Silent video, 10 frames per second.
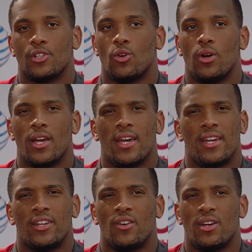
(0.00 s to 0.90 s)
So,
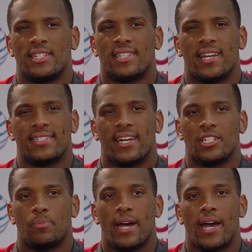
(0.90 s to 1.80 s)
you know, it's not it's
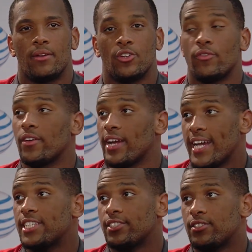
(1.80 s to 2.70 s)
not as bad. You're very
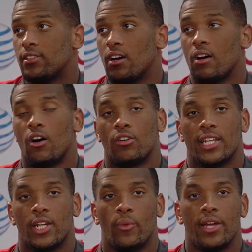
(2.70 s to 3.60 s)
anxious uh, all
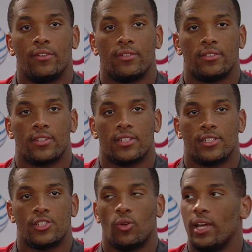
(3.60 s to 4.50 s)
day waiting because
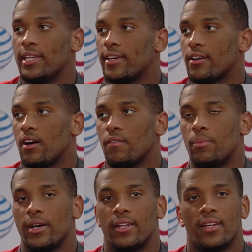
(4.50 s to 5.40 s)
it's so late kickoff.
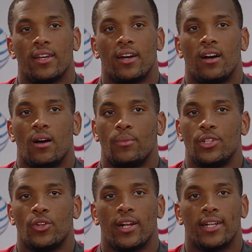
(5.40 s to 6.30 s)
But um,
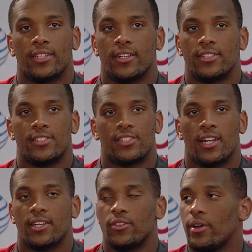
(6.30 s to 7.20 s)
when you get out there, it's just
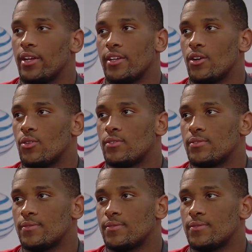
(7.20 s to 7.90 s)
like you're ready to go.